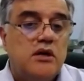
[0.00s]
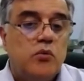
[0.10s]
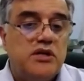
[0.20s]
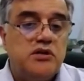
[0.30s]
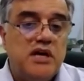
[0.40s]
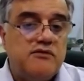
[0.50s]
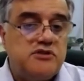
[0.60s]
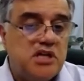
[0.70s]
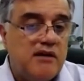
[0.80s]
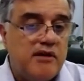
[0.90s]
Whether you have
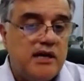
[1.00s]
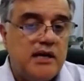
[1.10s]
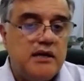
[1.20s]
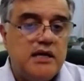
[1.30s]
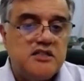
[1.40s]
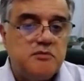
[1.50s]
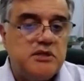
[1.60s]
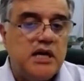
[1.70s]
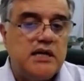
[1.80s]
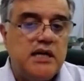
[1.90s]
Java,
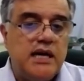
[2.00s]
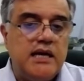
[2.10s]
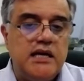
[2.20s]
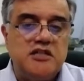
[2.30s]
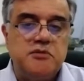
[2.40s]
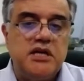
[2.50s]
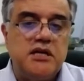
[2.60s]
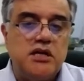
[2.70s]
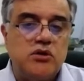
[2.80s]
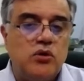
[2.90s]
ASP.NET,
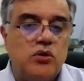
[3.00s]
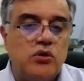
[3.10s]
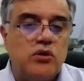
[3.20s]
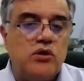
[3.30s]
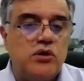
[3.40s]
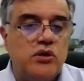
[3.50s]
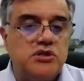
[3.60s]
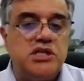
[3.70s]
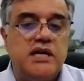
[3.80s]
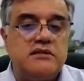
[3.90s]
ASP.NET Core, or
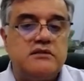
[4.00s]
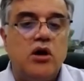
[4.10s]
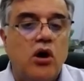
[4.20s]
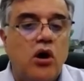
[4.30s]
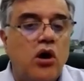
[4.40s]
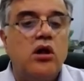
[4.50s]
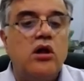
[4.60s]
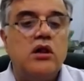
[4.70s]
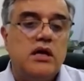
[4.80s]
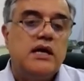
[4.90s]
Node.js, they
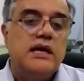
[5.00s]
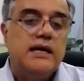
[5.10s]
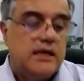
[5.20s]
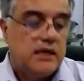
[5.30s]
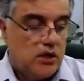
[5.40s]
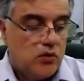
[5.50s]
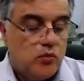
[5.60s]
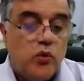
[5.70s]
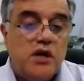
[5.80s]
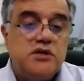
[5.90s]
all
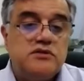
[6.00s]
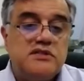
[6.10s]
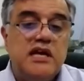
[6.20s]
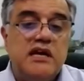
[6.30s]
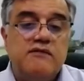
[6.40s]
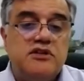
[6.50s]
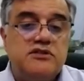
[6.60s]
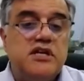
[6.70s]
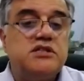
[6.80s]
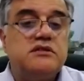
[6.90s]
want to save their
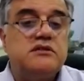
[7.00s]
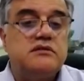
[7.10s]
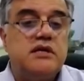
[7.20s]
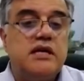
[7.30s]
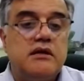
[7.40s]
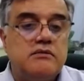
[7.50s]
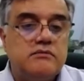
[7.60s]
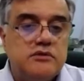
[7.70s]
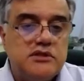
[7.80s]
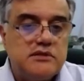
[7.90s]
sessions in a
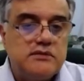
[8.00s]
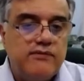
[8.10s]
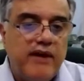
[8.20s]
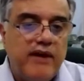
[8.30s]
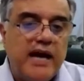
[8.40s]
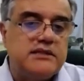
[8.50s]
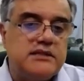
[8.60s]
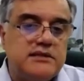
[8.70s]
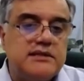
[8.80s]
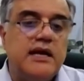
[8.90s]
fast
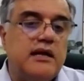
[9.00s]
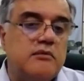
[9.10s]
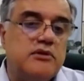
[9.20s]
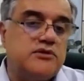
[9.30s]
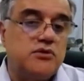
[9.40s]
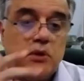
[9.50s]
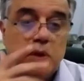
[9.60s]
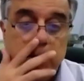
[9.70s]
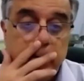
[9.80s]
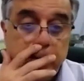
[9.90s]
and scalable
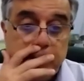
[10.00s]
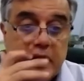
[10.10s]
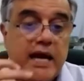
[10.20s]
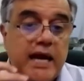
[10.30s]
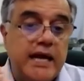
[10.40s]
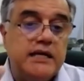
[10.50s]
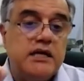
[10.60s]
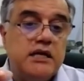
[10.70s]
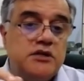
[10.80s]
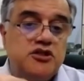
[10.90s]
store. And
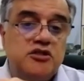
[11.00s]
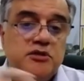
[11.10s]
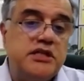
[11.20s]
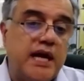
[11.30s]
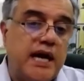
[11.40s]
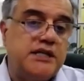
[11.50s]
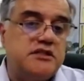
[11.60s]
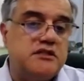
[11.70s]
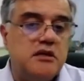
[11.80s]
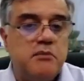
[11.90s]
a distributed cache
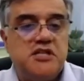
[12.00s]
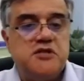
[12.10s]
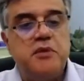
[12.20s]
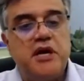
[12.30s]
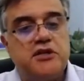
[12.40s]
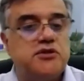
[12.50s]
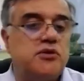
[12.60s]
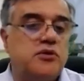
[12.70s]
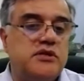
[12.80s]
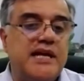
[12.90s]
is a much better
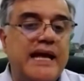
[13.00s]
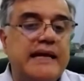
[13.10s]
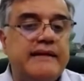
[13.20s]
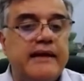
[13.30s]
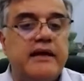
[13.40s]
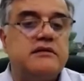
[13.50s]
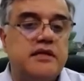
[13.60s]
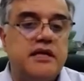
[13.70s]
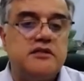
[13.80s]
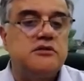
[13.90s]
store than anything else
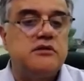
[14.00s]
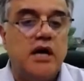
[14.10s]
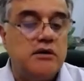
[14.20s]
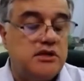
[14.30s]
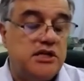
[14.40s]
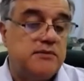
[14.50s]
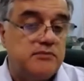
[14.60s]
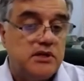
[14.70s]
that is out there,